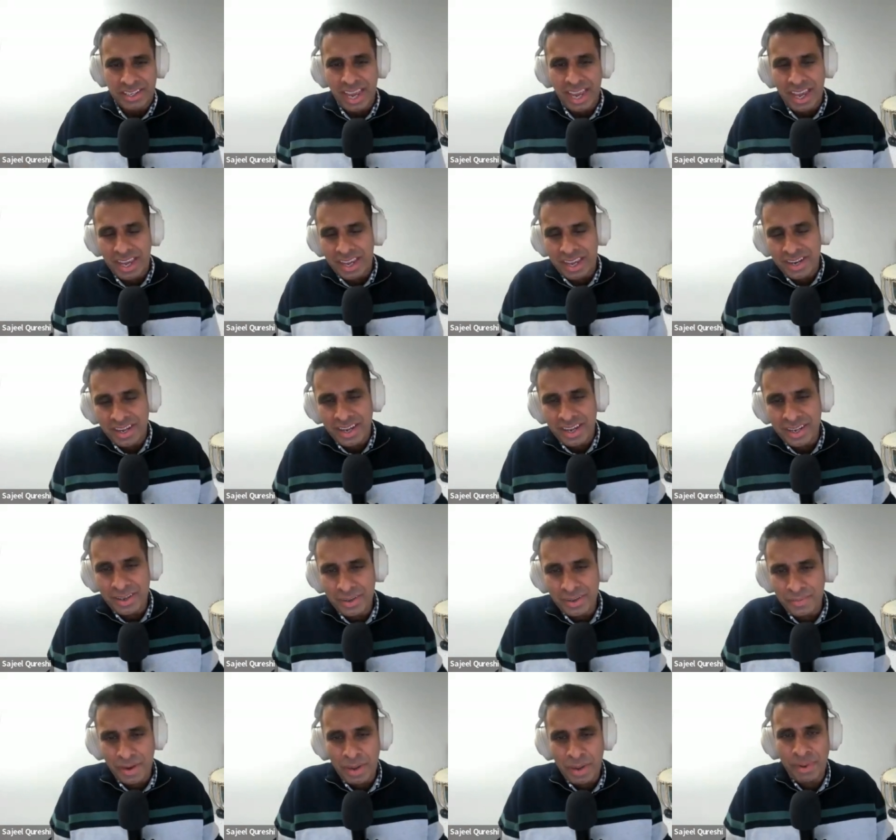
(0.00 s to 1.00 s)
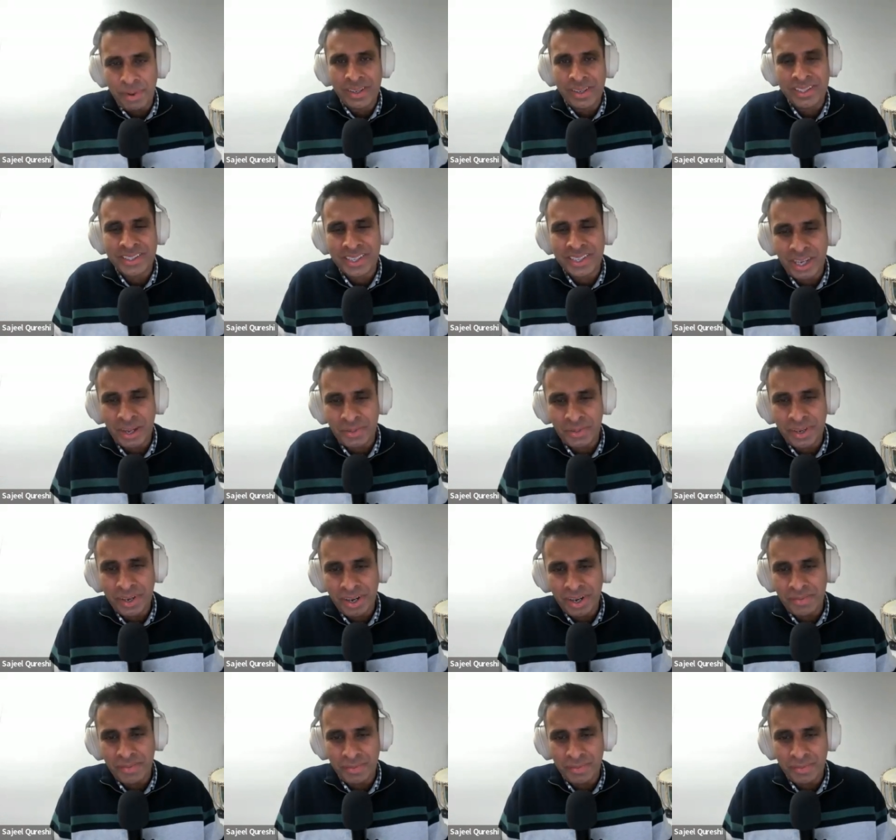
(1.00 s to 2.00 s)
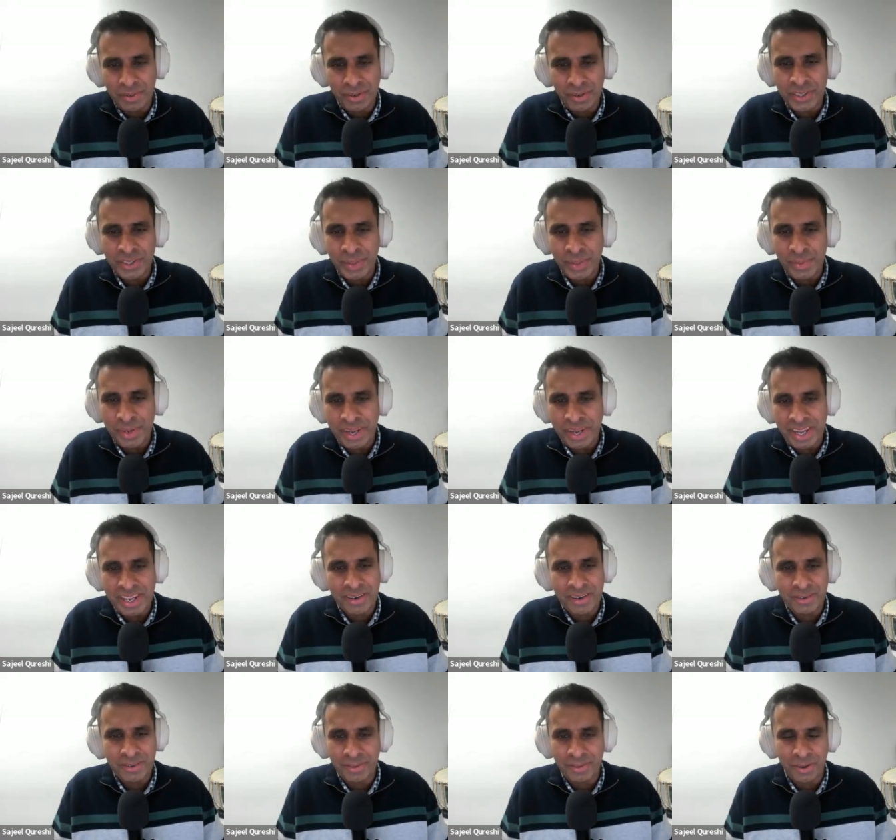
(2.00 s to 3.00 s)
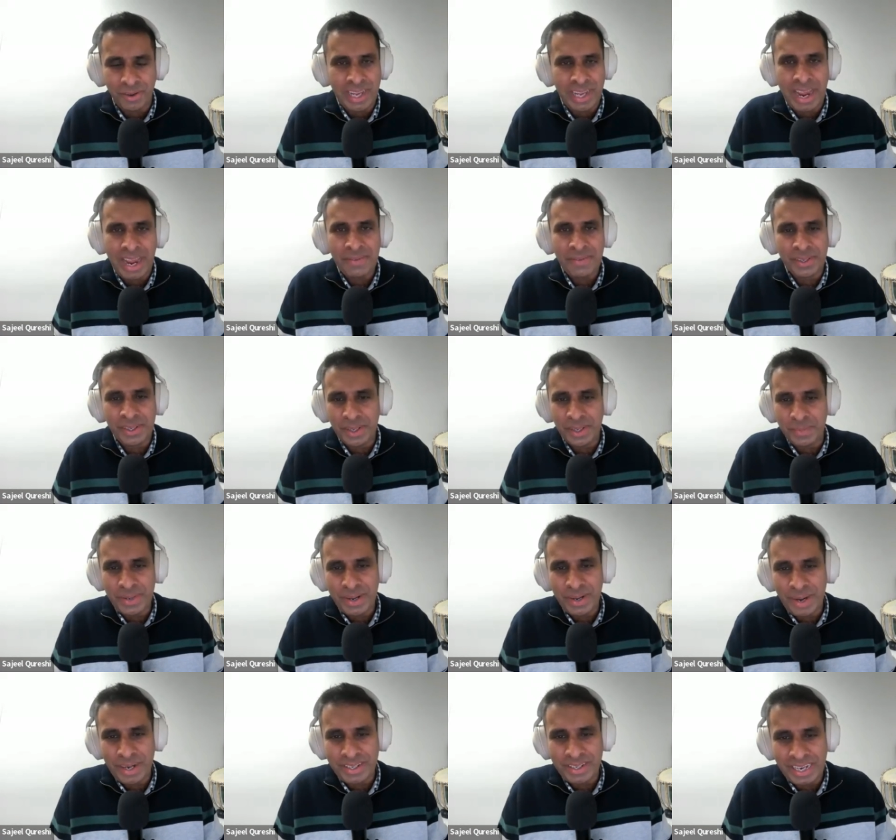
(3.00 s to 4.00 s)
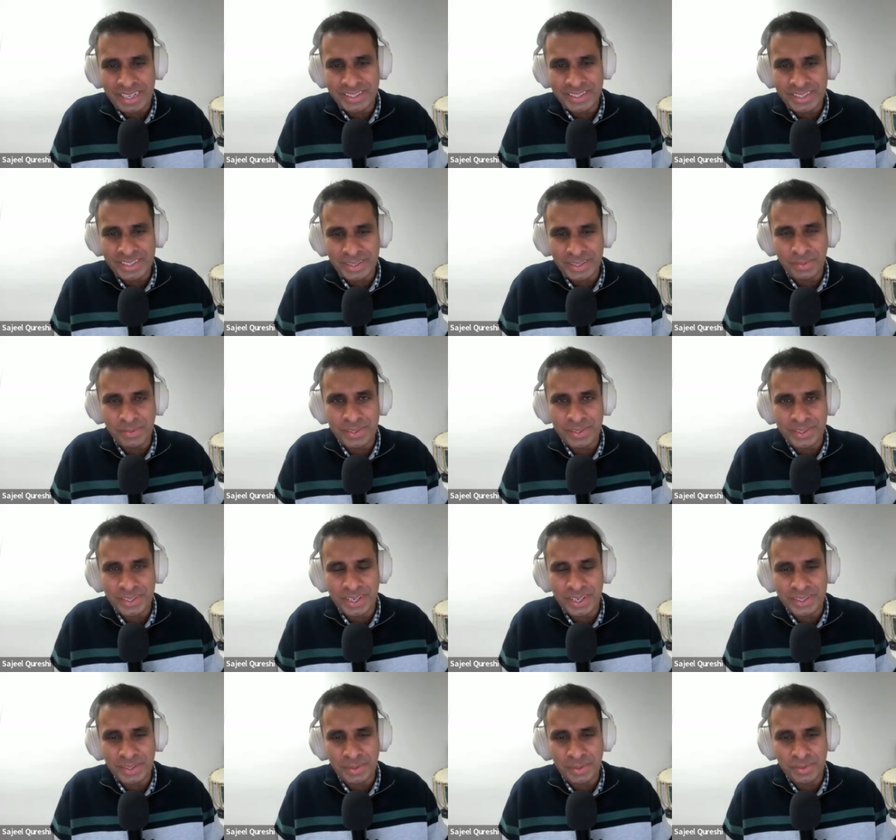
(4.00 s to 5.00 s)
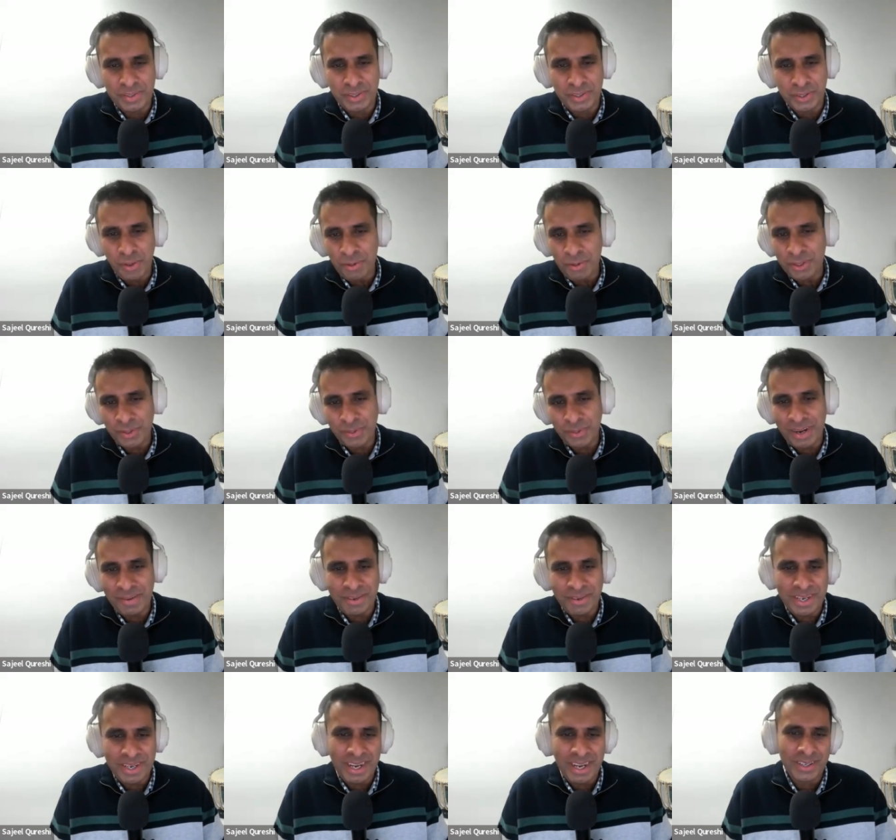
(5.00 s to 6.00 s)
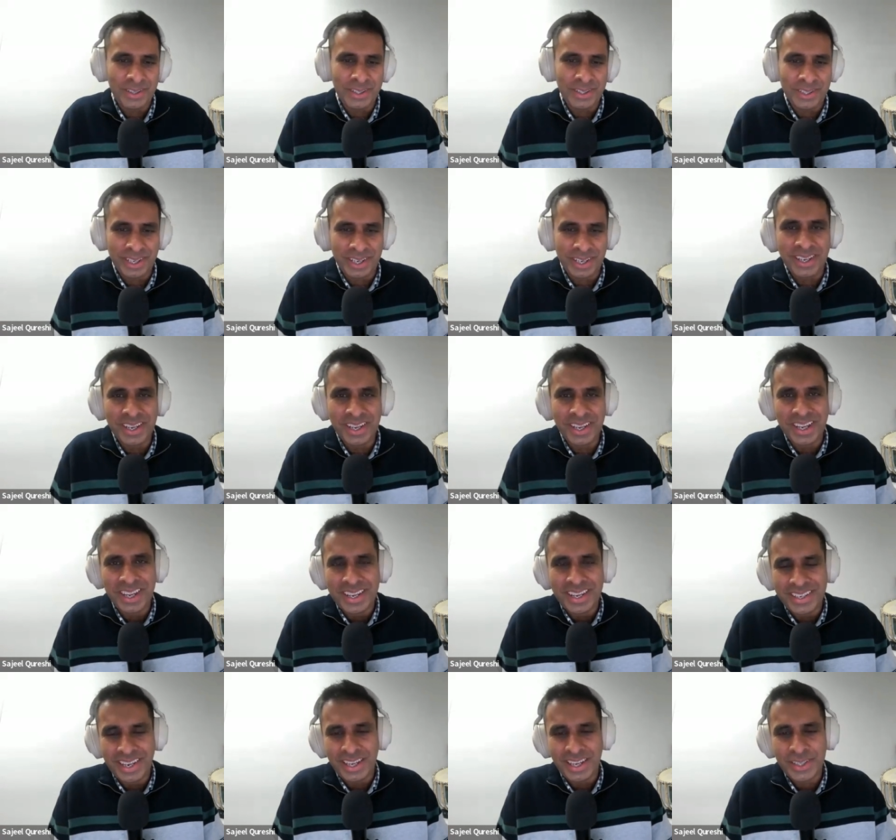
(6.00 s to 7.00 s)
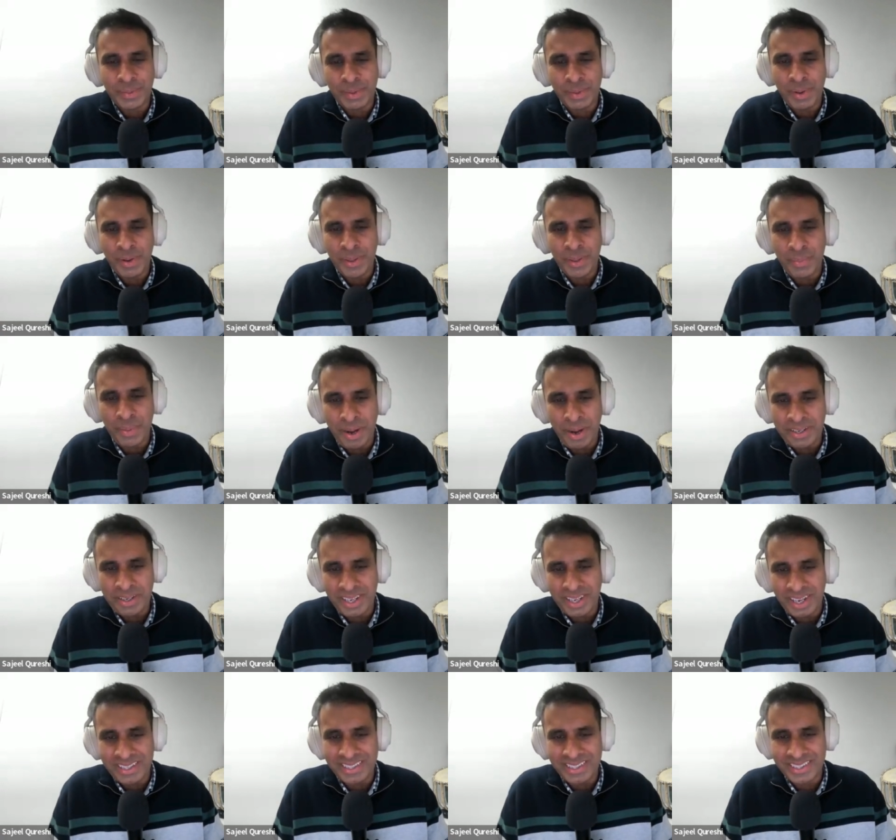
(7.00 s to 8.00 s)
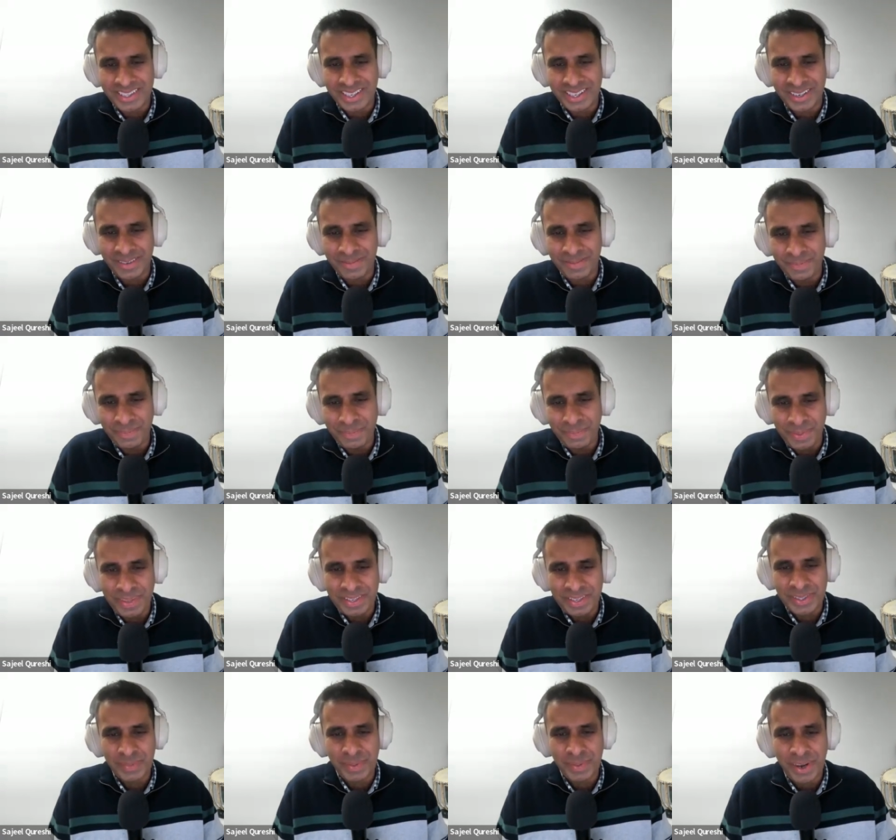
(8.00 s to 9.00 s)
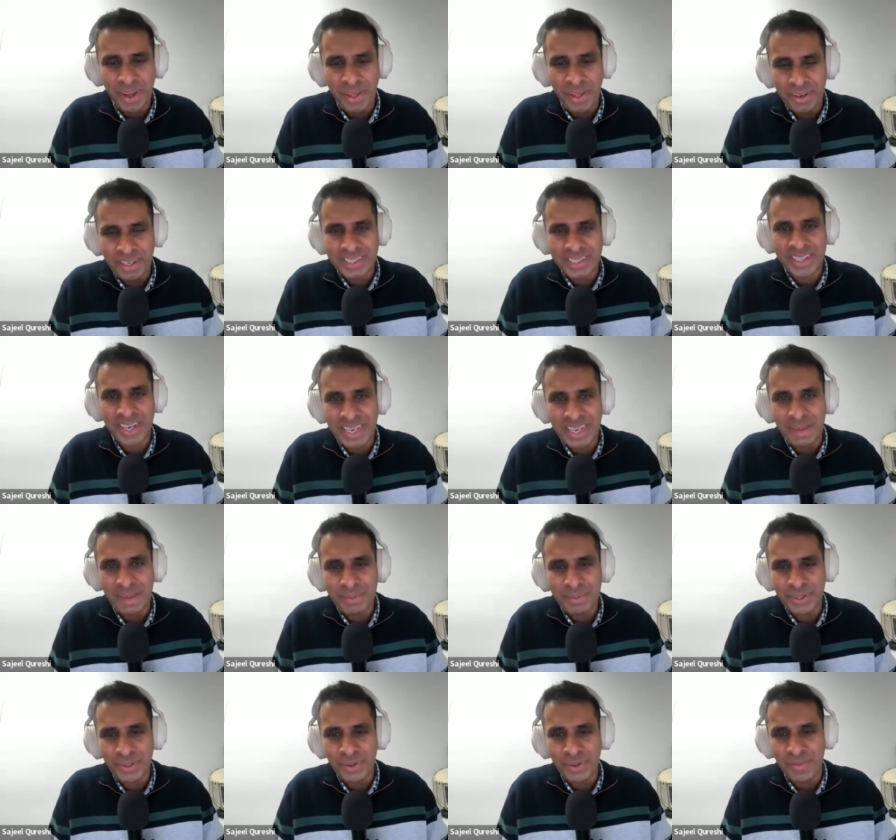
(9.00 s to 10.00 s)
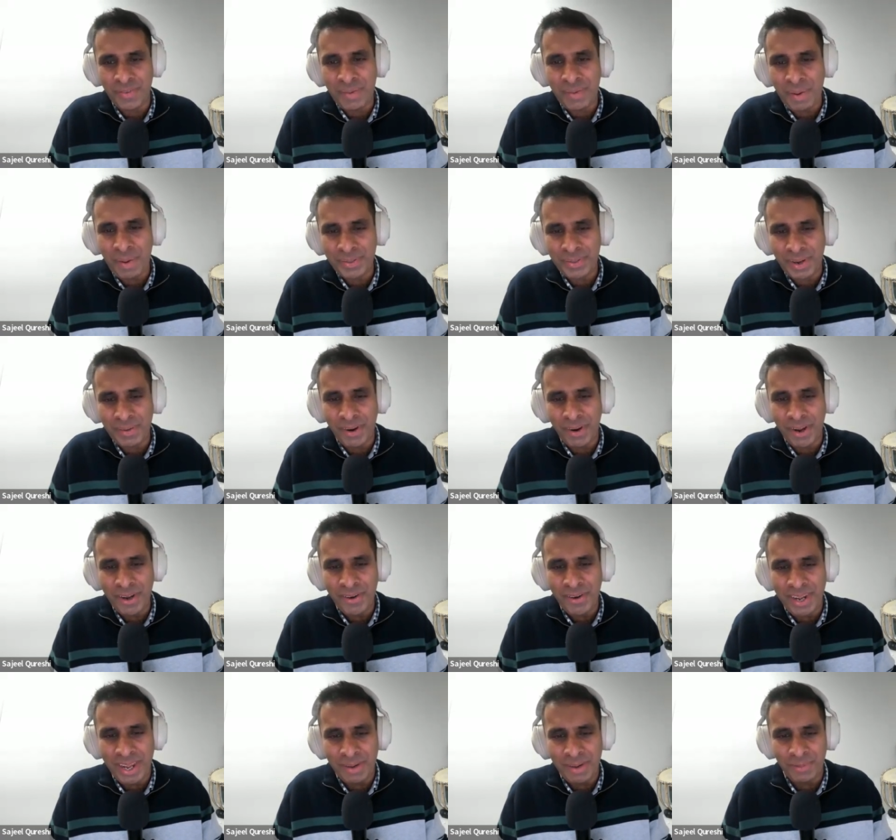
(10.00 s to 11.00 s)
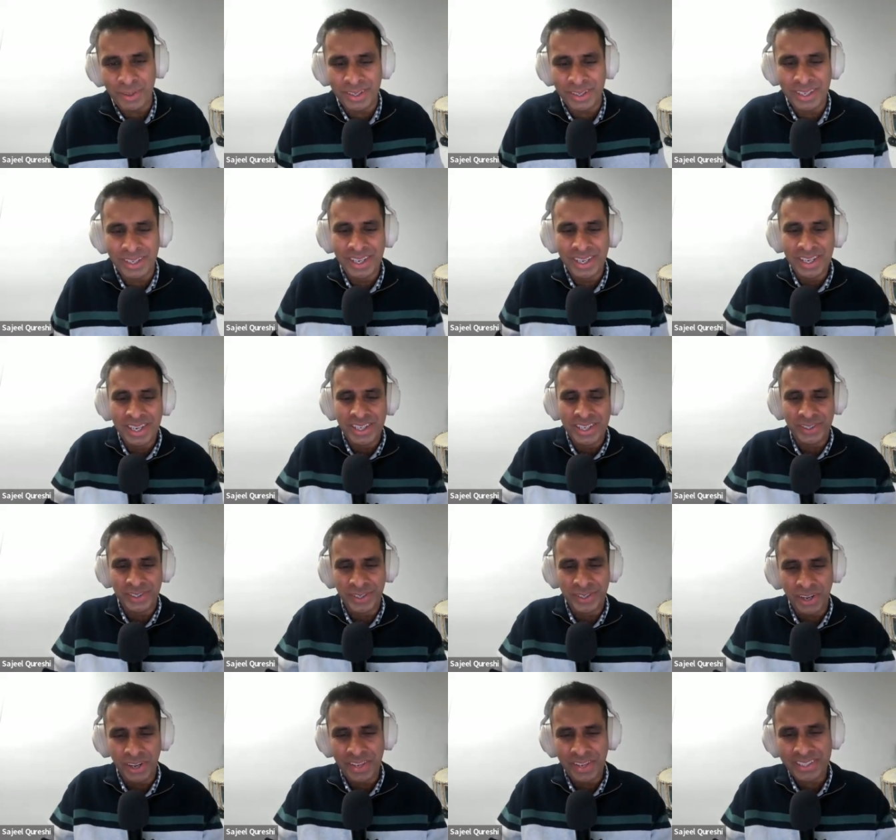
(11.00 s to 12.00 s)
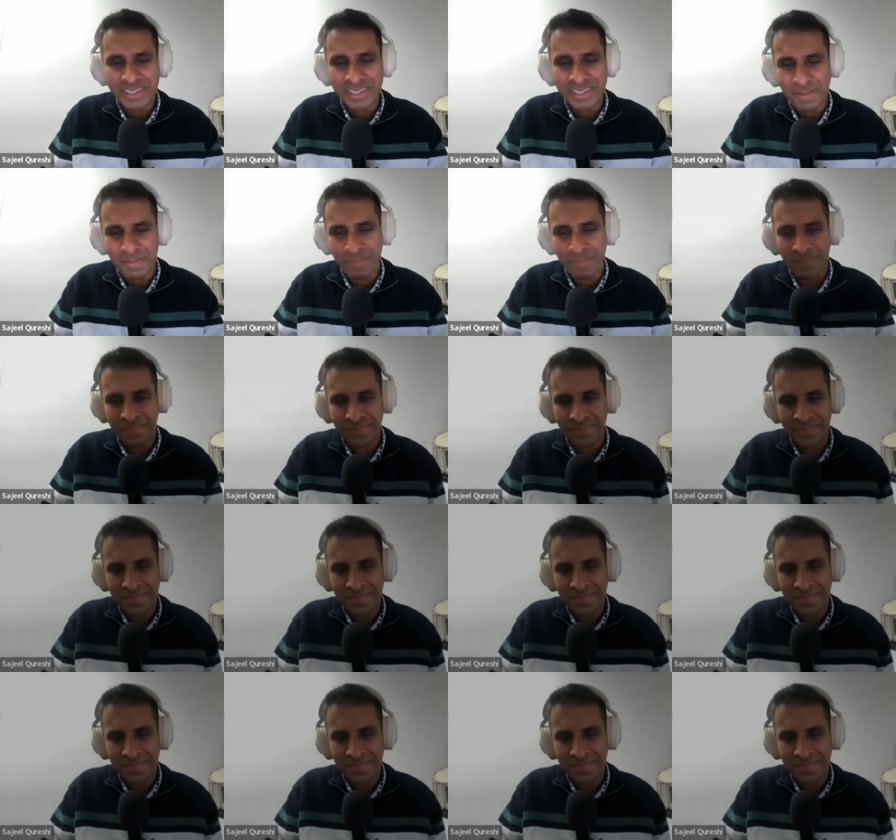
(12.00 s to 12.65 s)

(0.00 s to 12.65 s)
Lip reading: Yeah, and if anybody listening out there, if you learned something today, or laughed a little bit about Casey, some of his jokes or whatever, just tell someone about the podcast. But this has been another exciting episode of RevOps 500, and we'll see y'all next time.